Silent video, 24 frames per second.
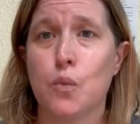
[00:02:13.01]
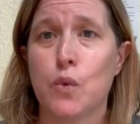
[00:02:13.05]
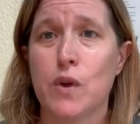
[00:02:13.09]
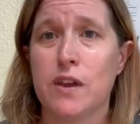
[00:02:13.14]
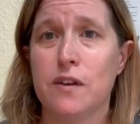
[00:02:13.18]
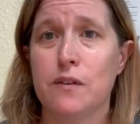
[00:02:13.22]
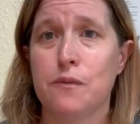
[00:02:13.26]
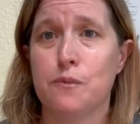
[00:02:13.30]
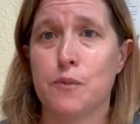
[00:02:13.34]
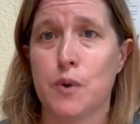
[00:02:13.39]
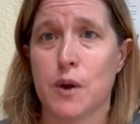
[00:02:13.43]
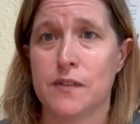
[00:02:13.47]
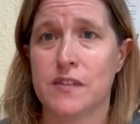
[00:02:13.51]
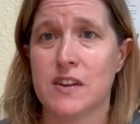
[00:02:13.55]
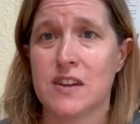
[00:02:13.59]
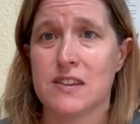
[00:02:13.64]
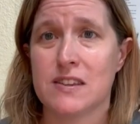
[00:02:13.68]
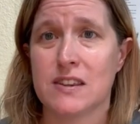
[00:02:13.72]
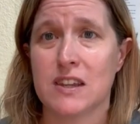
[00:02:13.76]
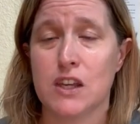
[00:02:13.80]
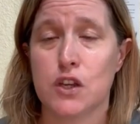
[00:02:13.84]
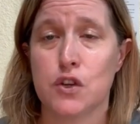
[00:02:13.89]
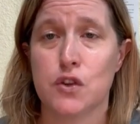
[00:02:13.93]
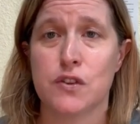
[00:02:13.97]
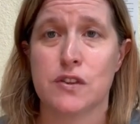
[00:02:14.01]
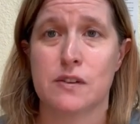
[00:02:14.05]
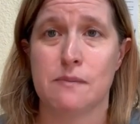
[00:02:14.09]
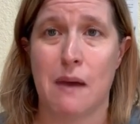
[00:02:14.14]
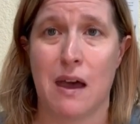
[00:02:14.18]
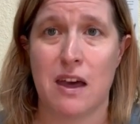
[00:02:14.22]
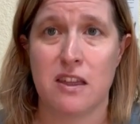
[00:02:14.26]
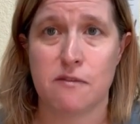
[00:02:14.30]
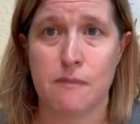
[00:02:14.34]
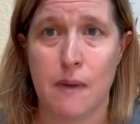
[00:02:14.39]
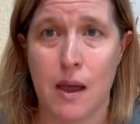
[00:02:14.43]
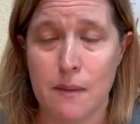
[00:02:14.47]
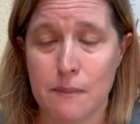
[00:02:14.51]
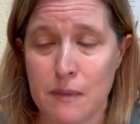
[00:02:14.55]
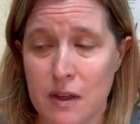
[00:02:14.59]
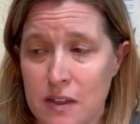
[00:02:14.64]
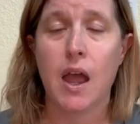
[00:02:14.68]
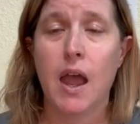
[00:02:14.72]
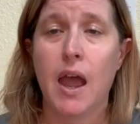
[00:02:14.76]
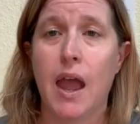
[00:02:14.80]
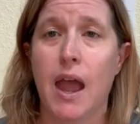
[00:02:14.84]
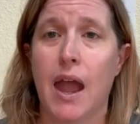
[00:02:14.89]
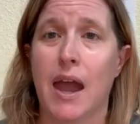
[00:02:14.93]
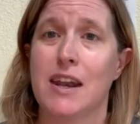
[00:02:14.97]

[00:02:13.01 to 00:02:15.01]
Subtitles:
We previously used Math Mammoth,